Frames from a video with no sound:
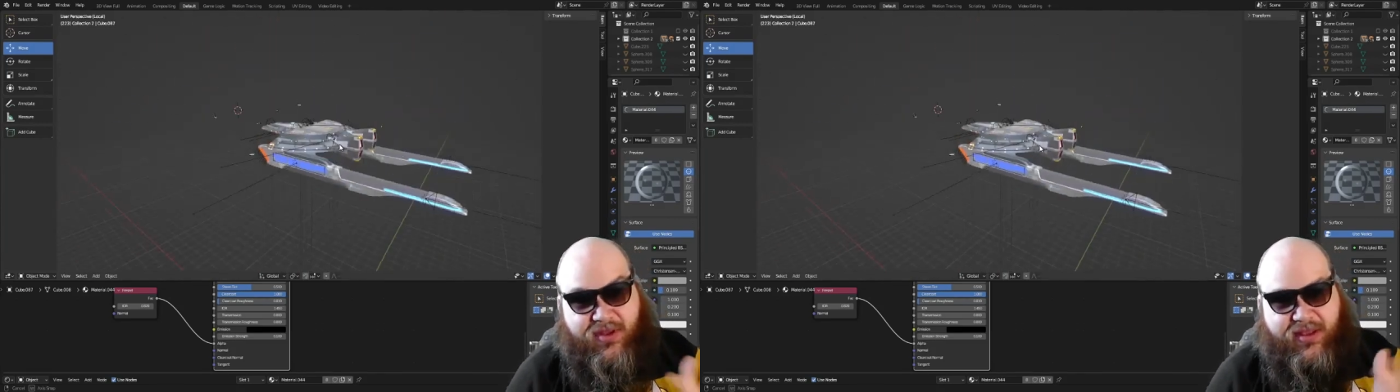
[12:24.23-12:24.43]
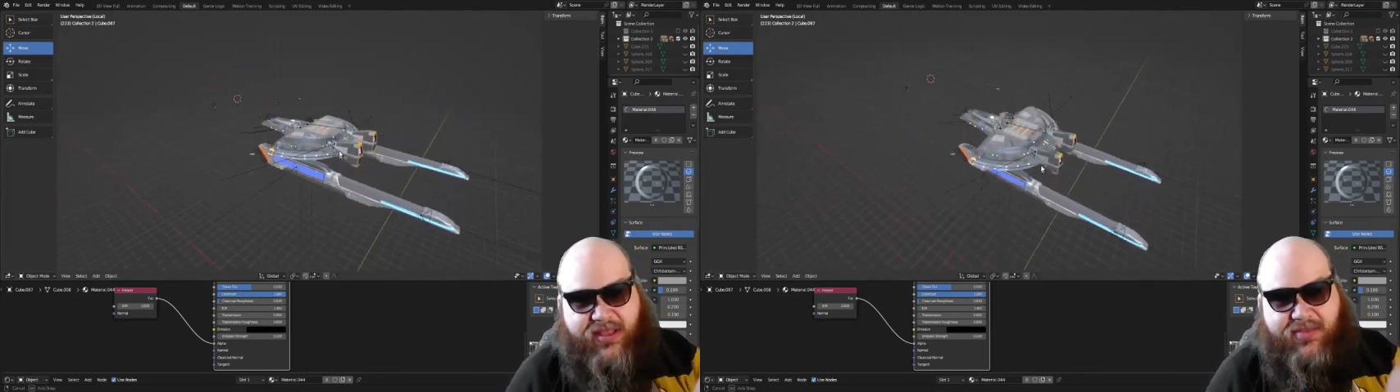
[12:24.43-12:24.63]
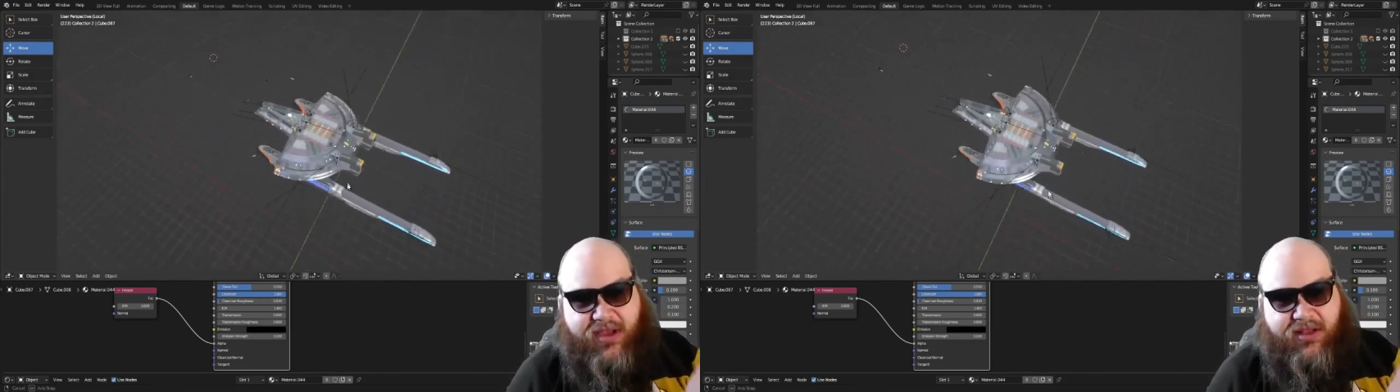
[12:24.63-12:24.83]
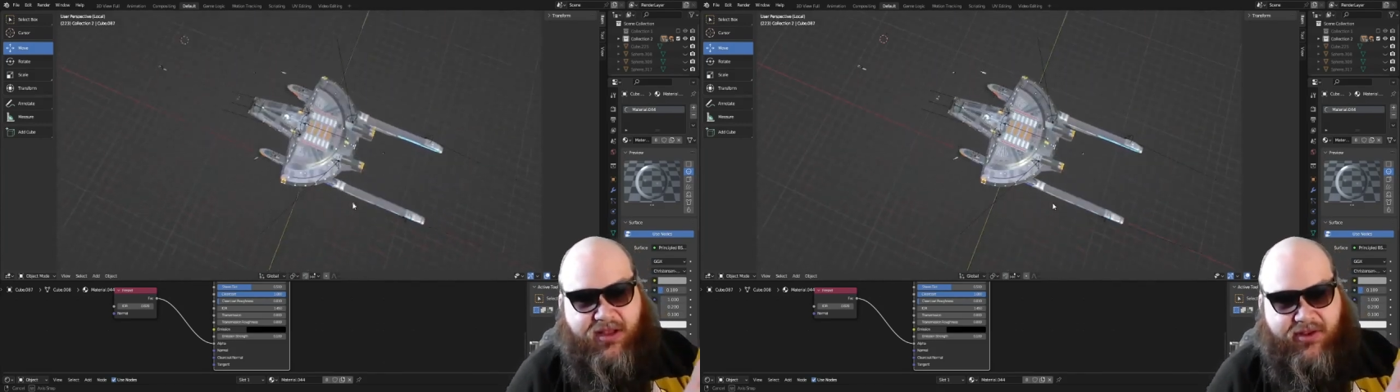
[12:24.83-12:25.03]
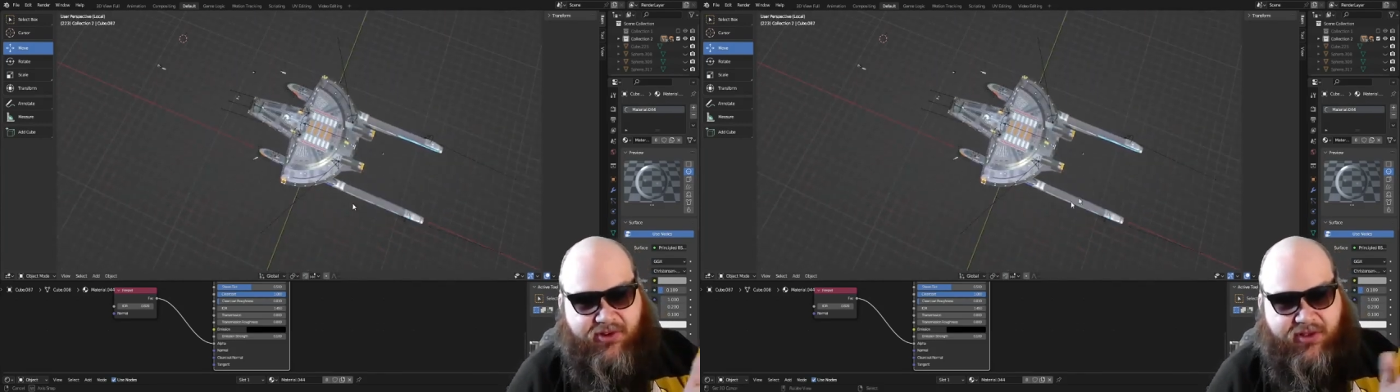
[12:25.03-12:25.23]
That's my
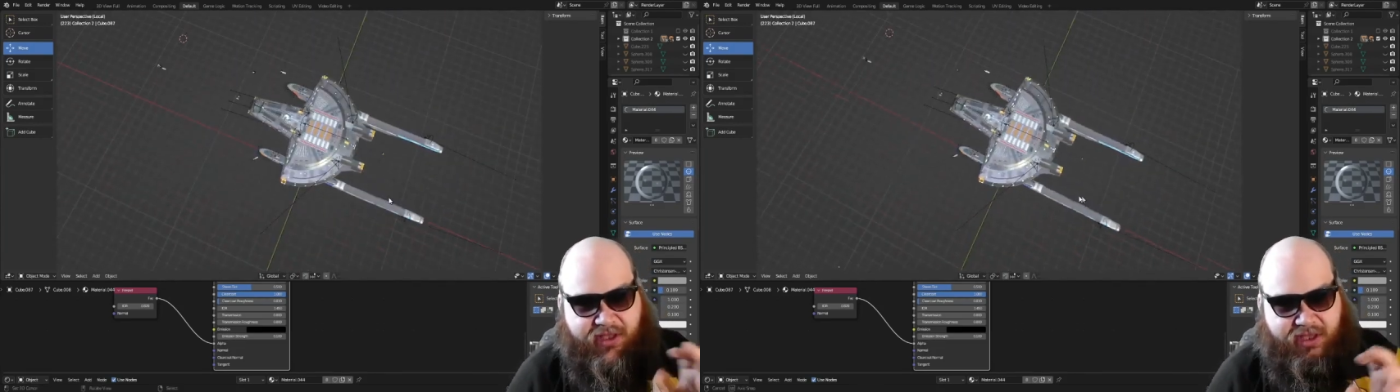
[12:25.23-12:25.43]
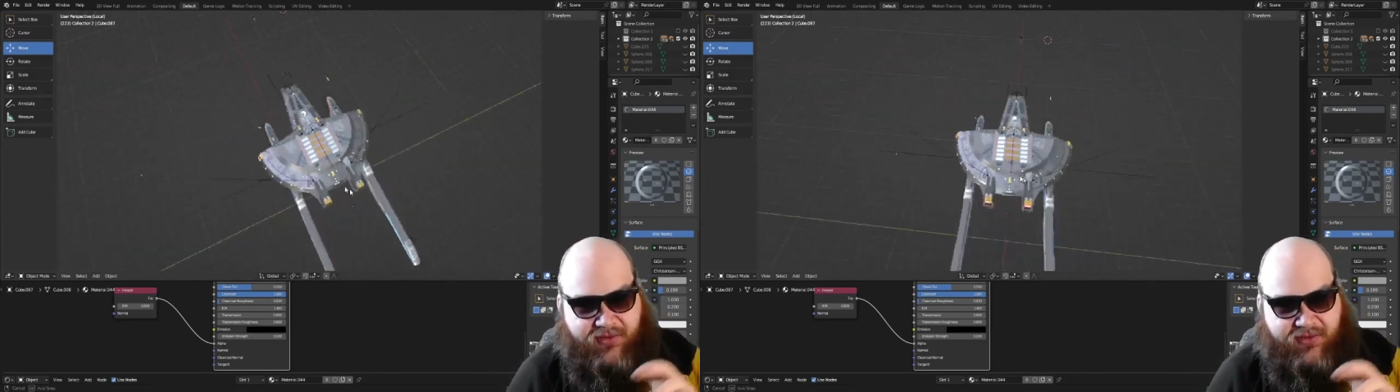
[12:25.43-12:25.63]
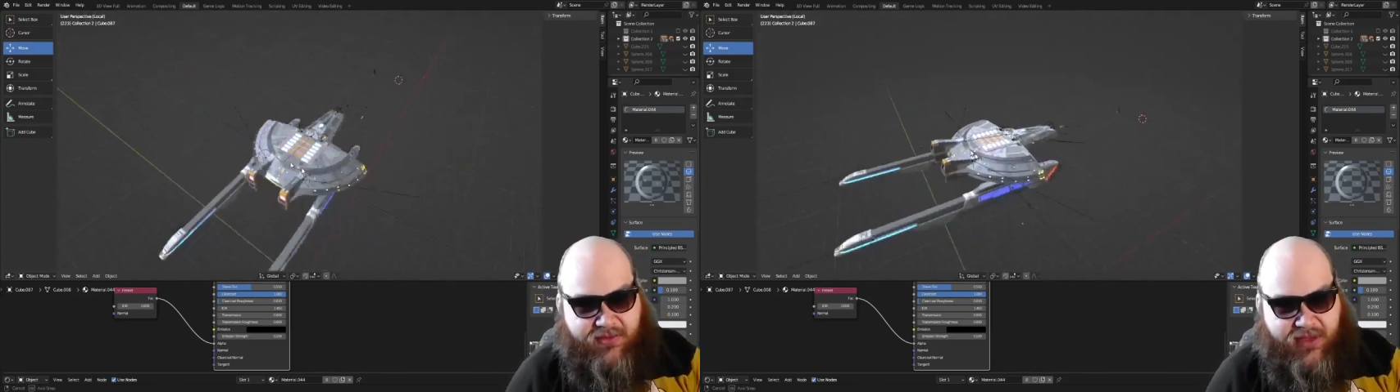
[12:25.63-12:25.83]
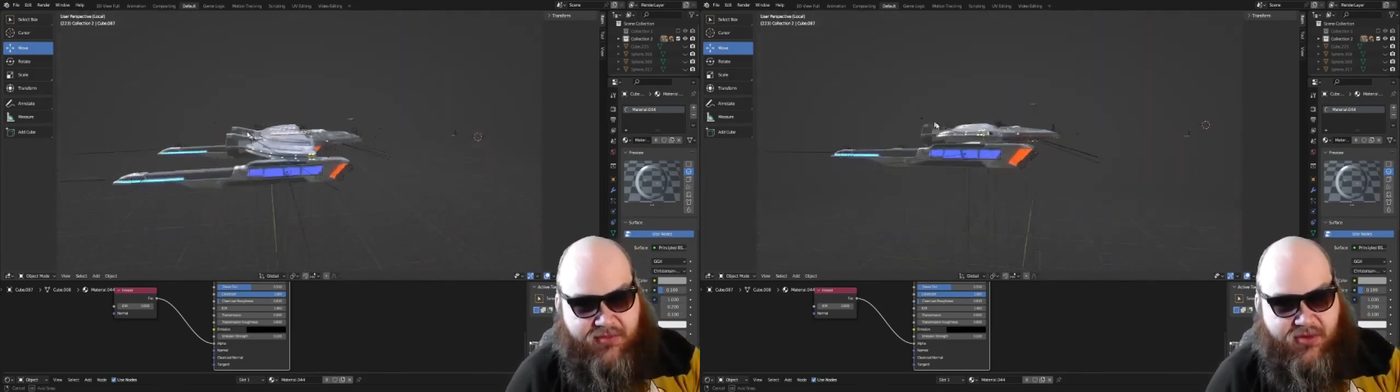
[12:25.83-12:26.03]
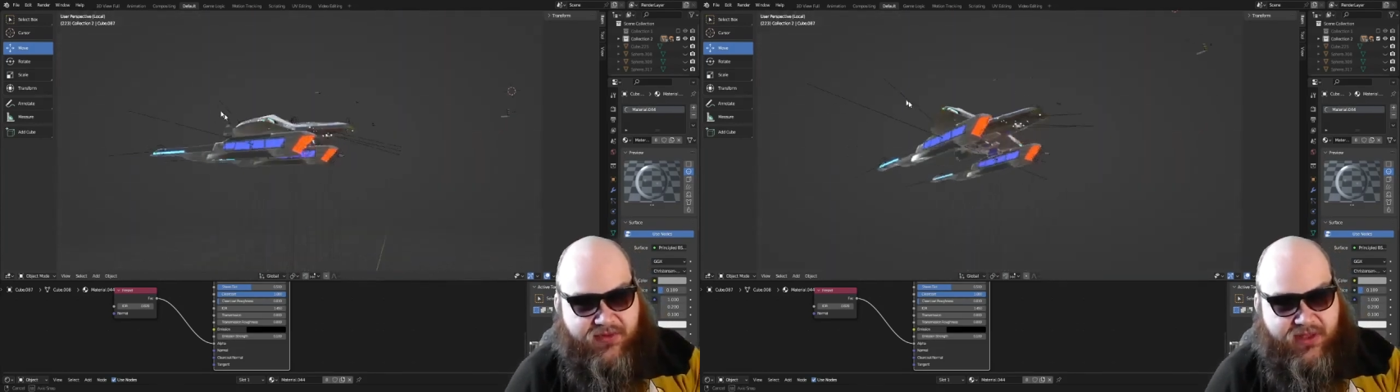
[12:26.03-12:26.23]
logic. Like if I'm
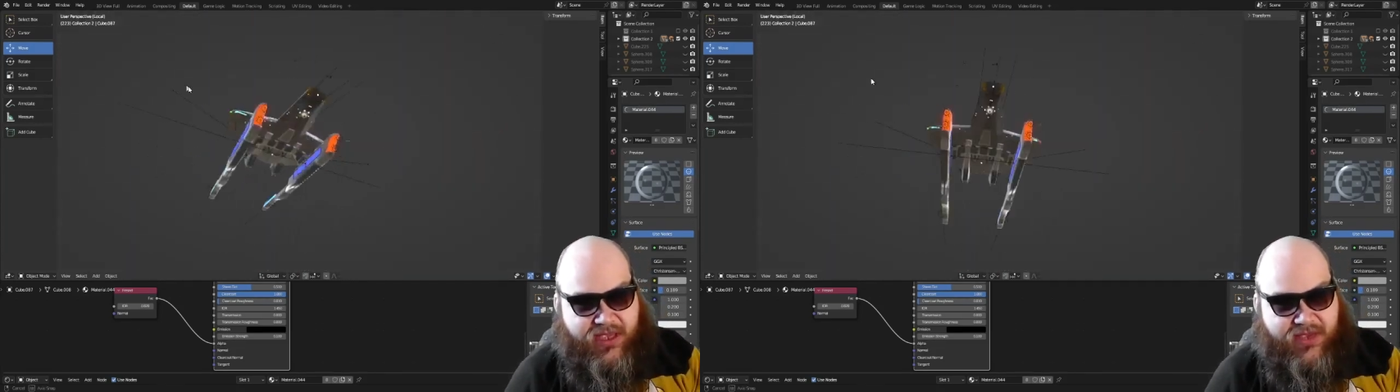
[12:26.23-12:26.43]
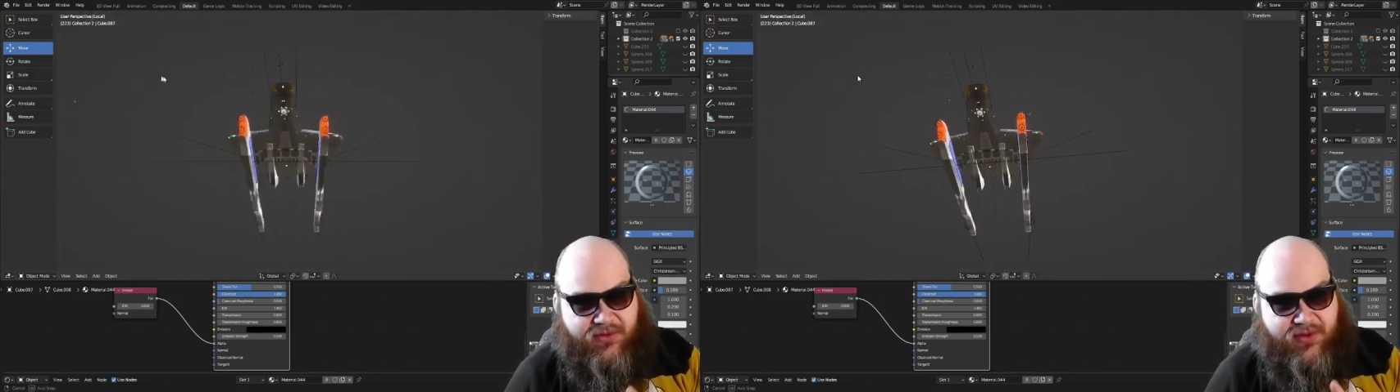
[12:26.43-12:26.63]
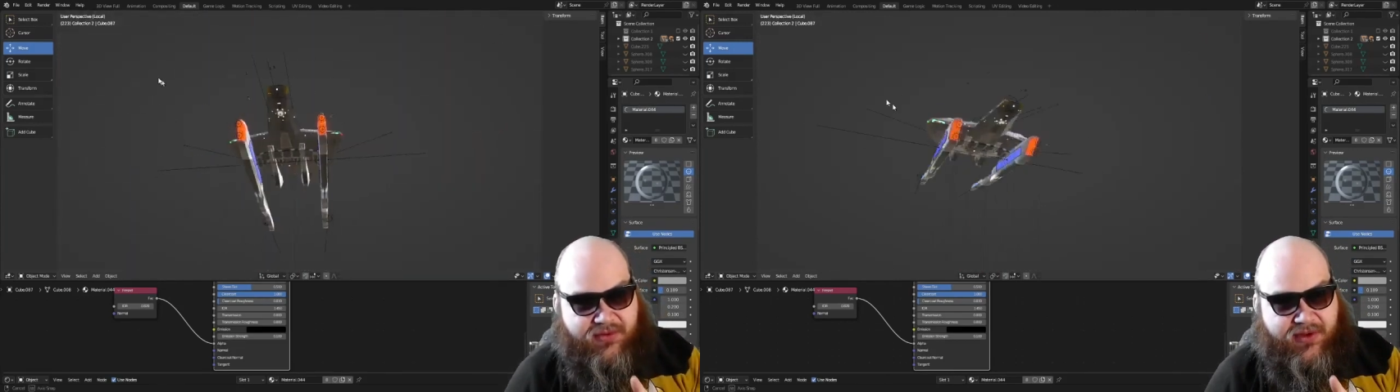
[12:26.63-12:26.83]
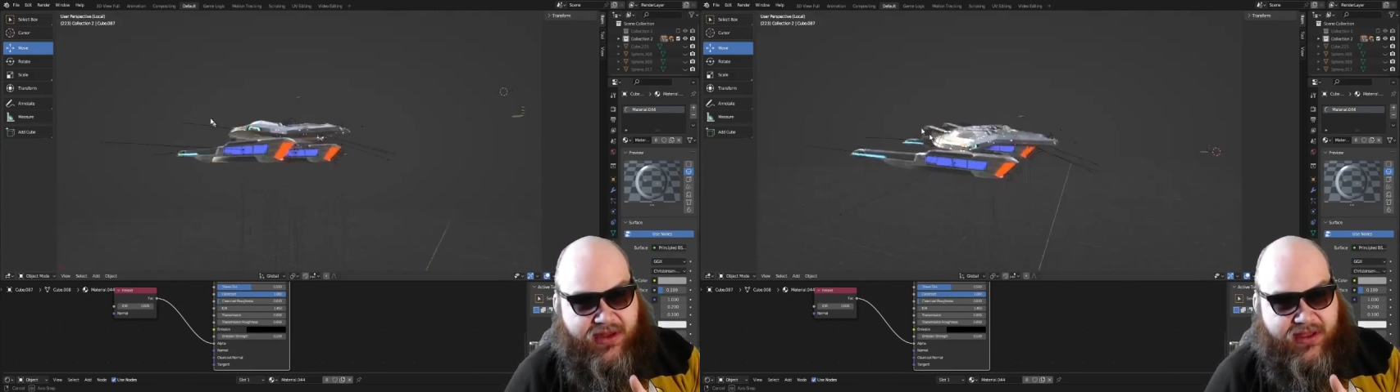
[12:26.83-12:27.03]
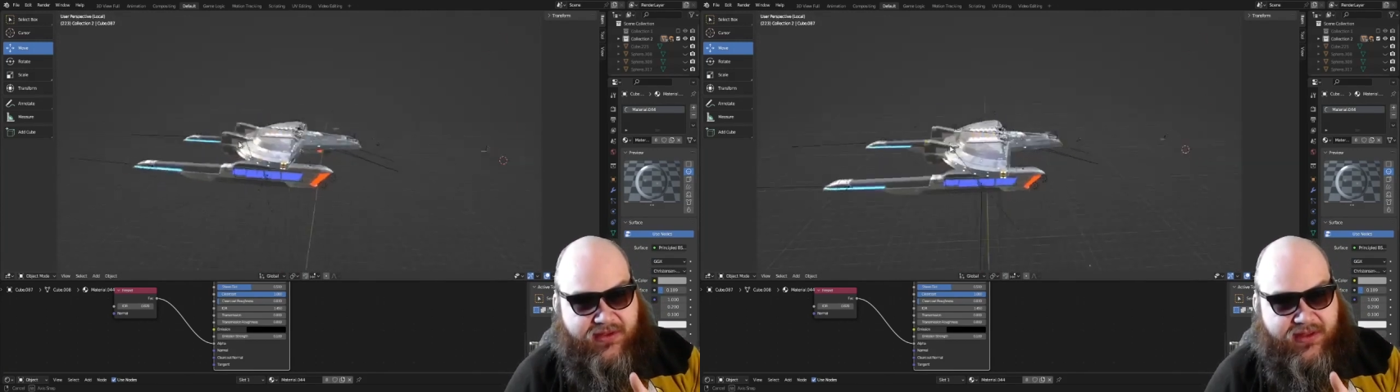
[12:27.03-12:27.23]
moving the camera around right
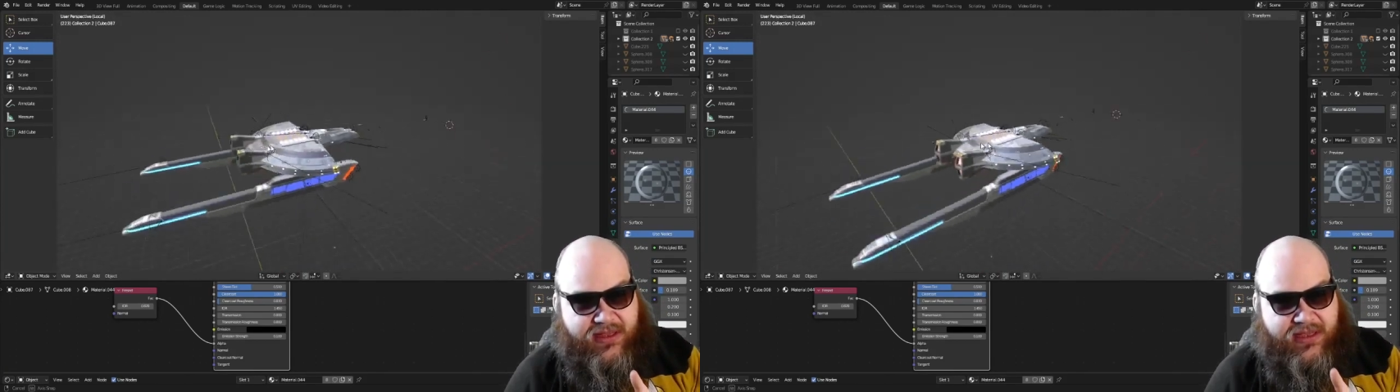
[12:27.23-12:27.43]
now,